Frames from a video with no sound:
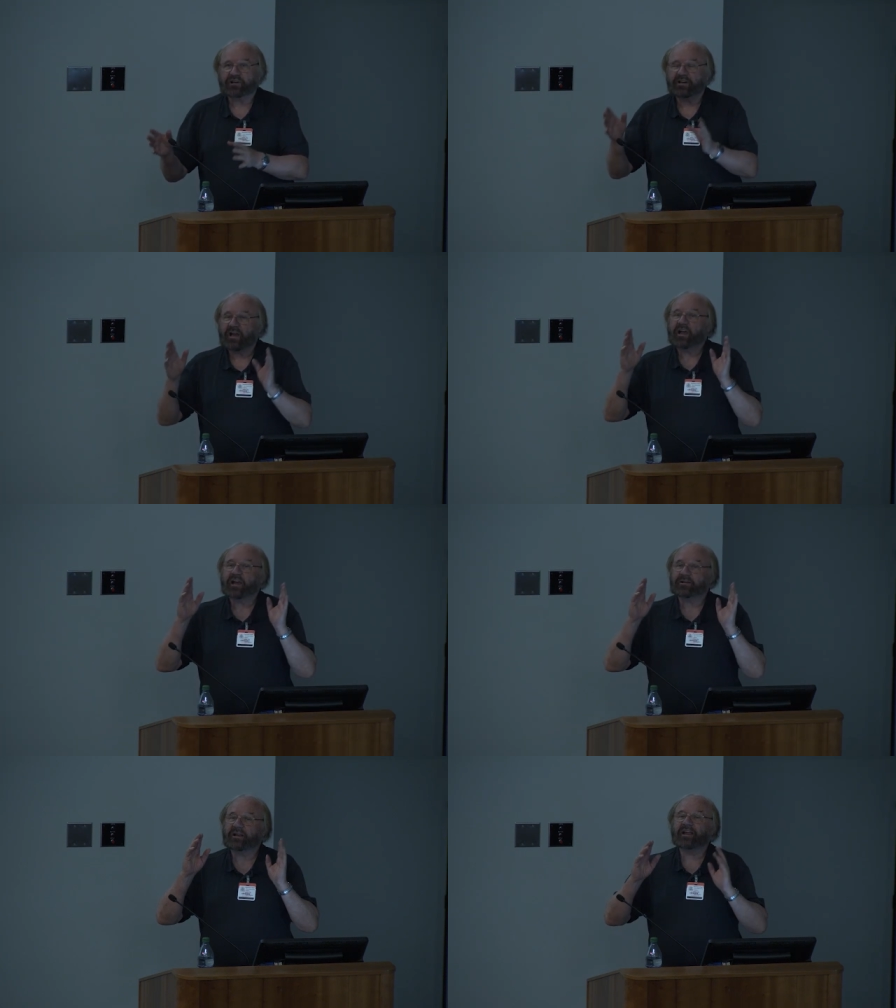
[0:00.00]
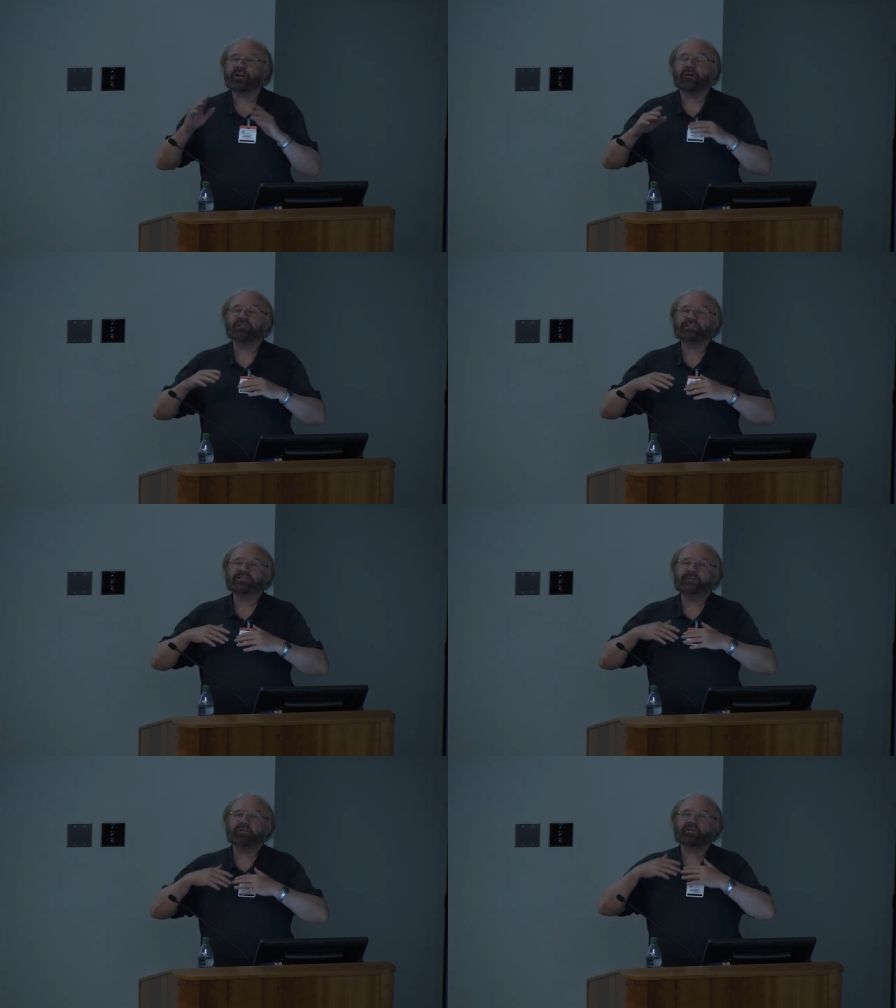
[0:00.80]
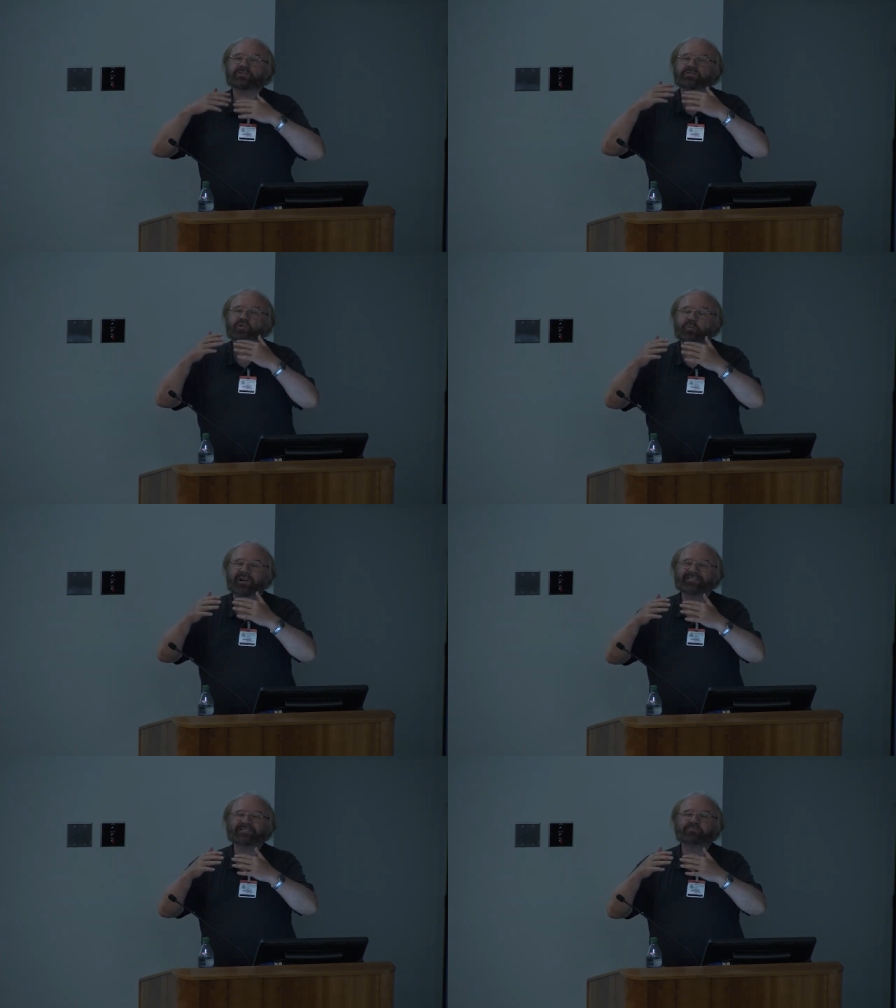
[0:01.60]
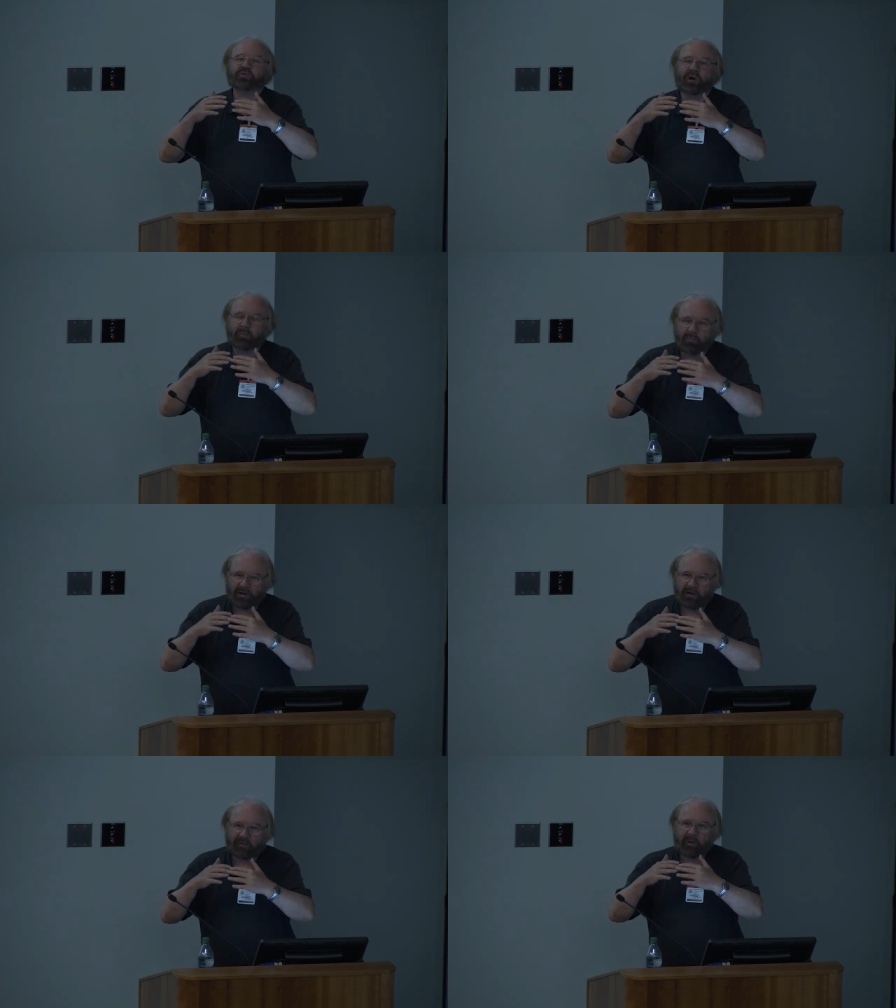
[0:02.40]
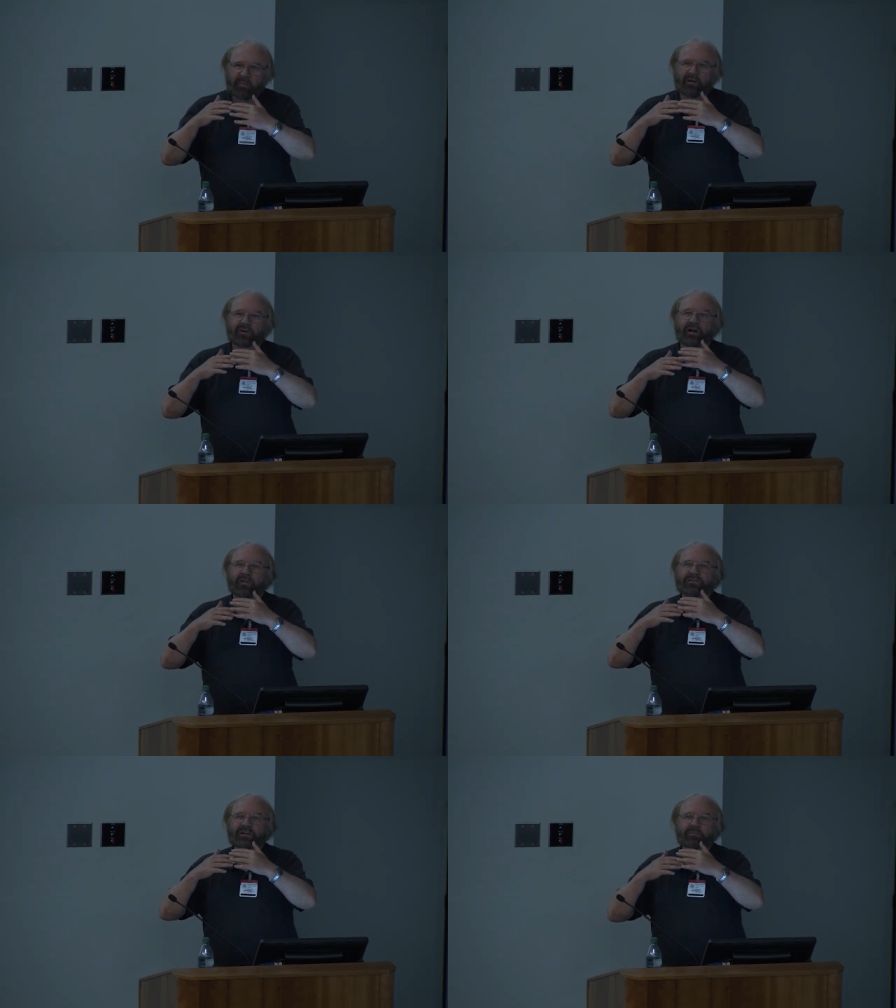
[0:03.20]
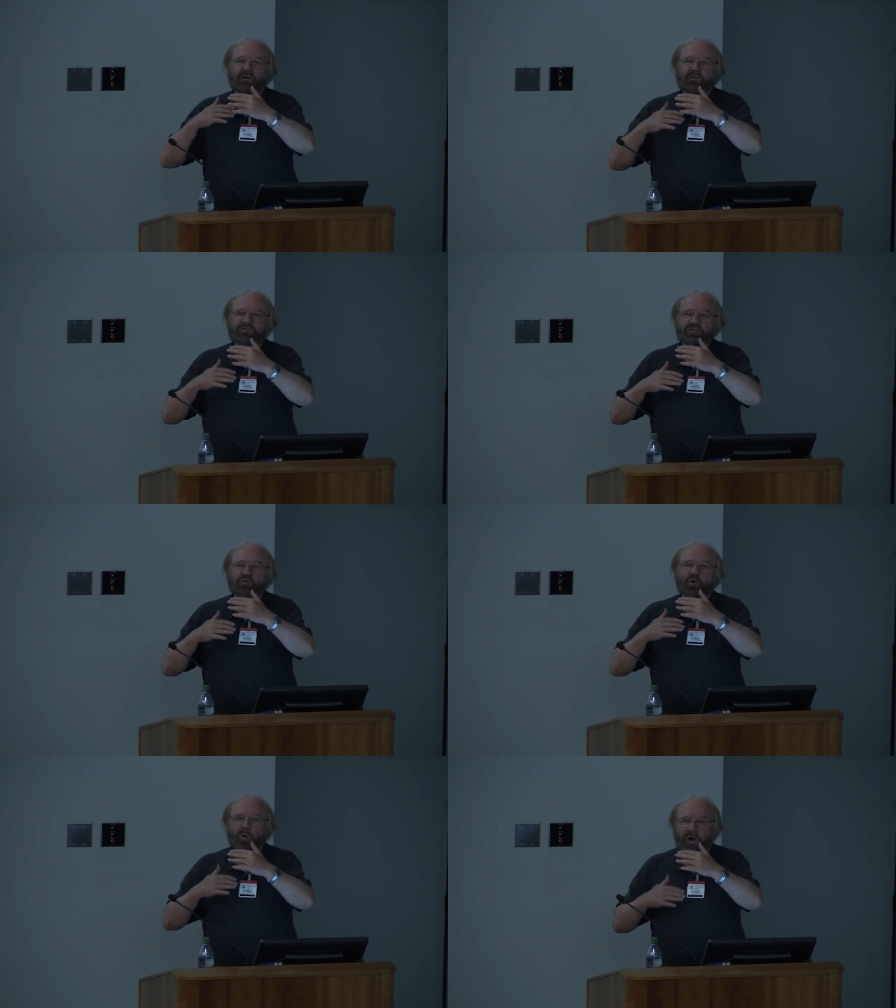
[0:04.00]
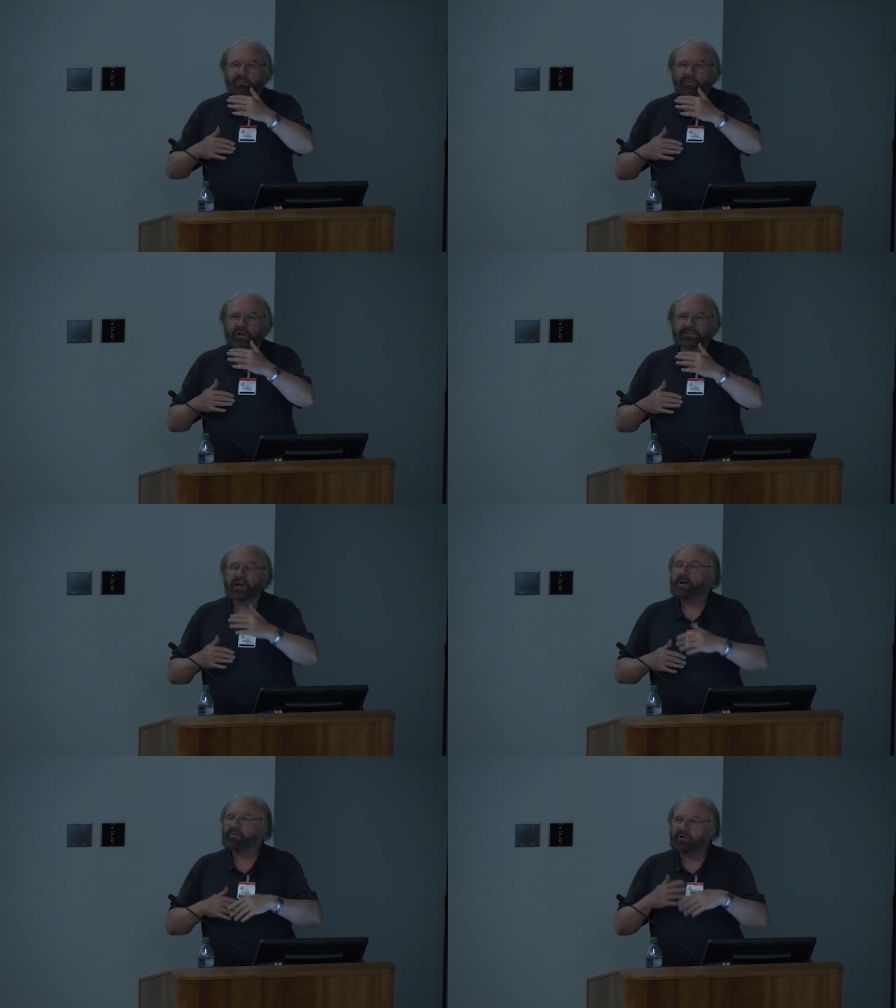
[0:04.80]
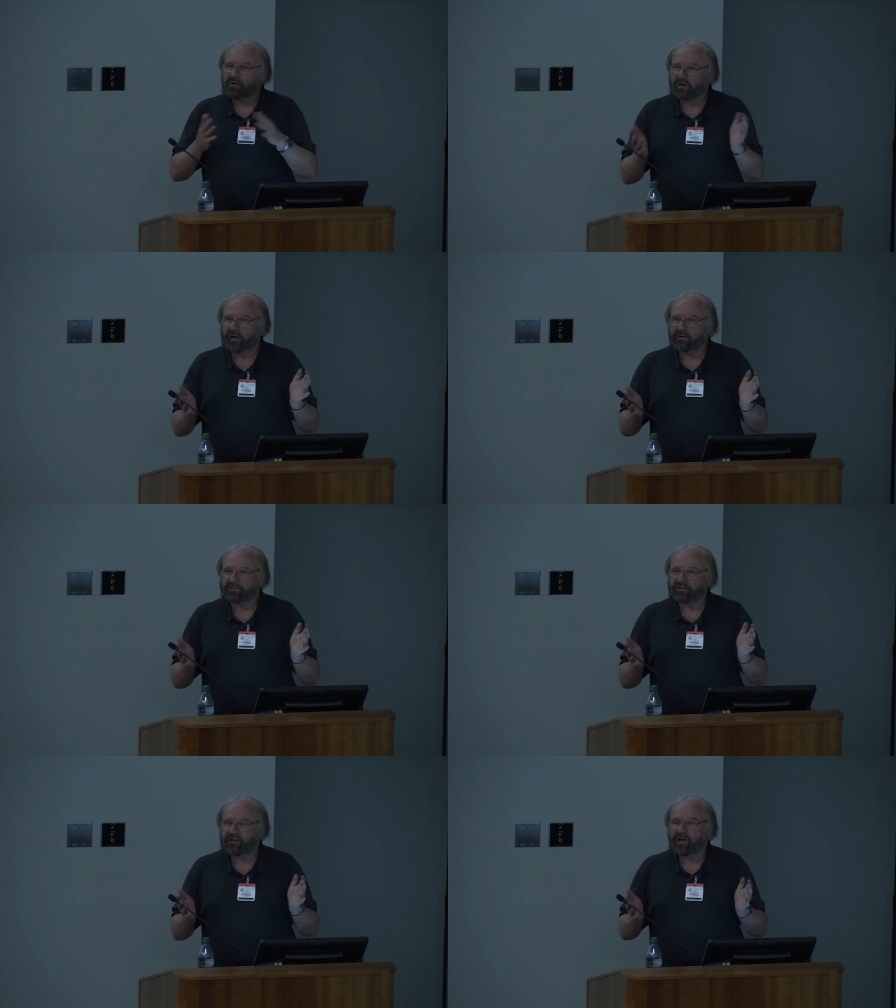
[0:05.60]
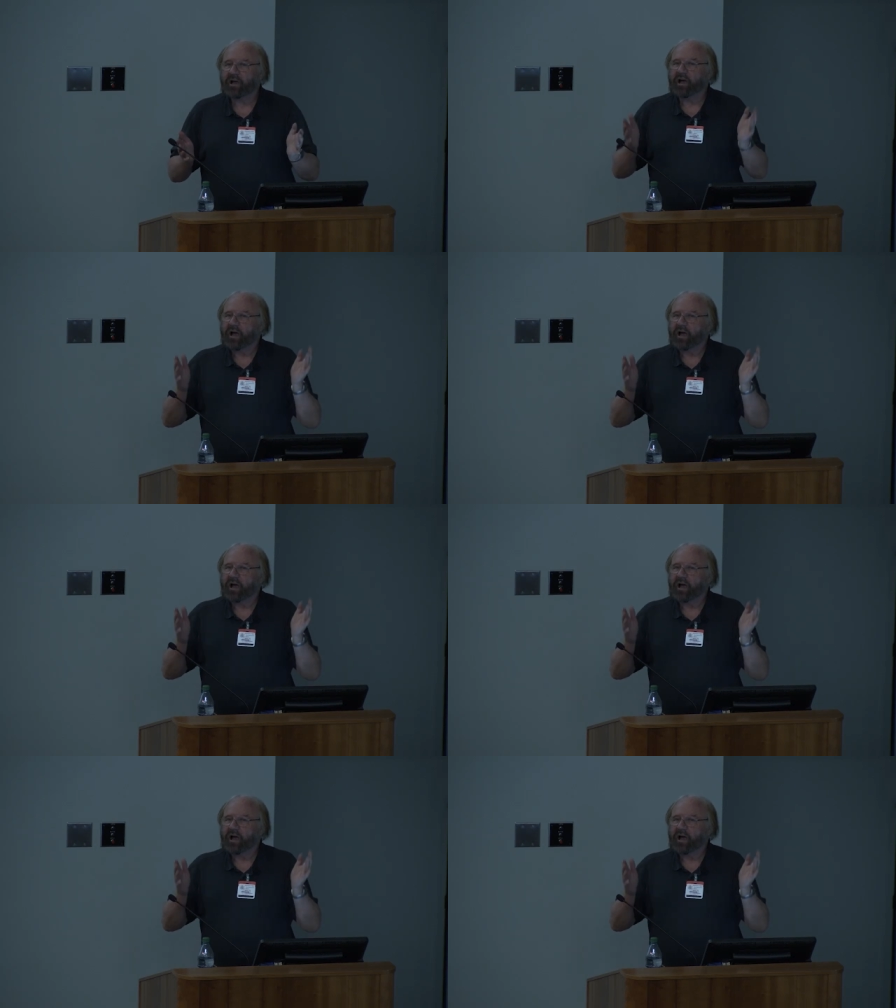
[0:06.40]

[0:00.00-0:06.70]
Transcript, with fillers: It, it, it, obviously, somebody who's 2 plus is probably going to be better at it than somebody who's 2 or 1 plus, but no guarantee.